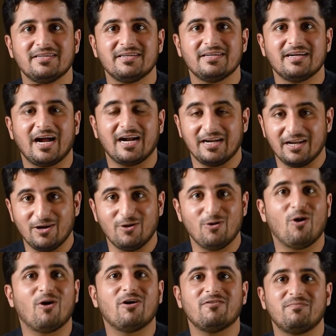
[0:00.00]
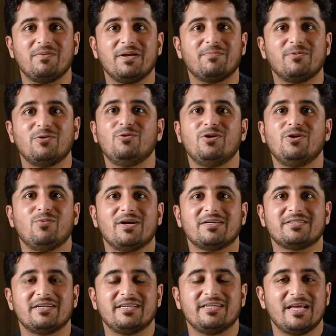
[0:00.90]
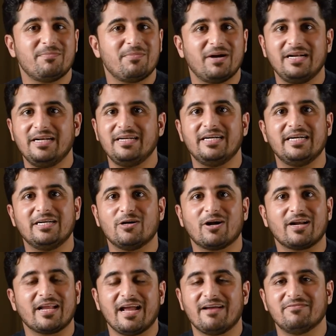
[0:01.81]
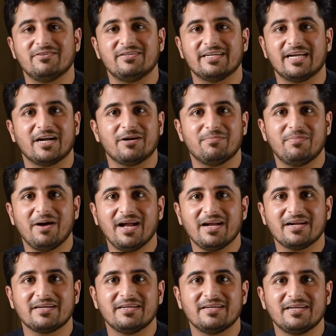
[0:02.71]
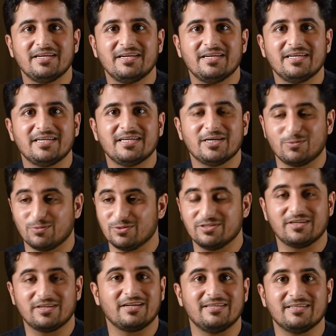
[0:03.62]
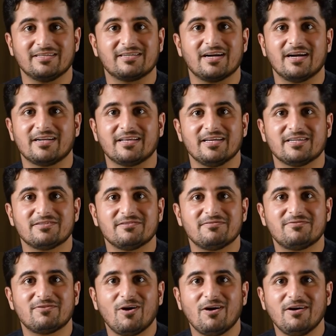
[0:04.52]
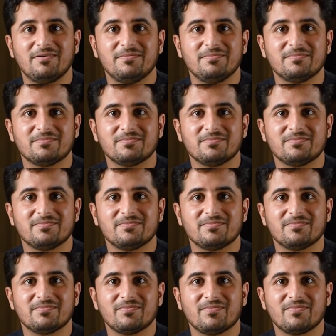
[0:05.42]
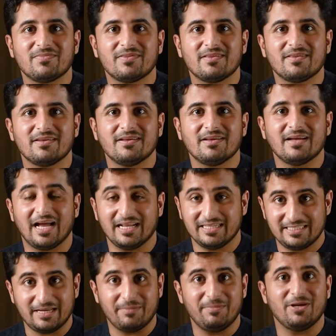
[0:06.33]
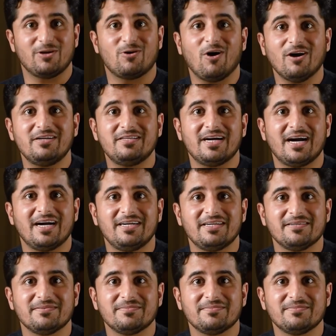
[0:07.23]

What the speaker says: and a lot of people who invested their money did not ever get back. It was a clear-cut case of fraud. And SEBI caught that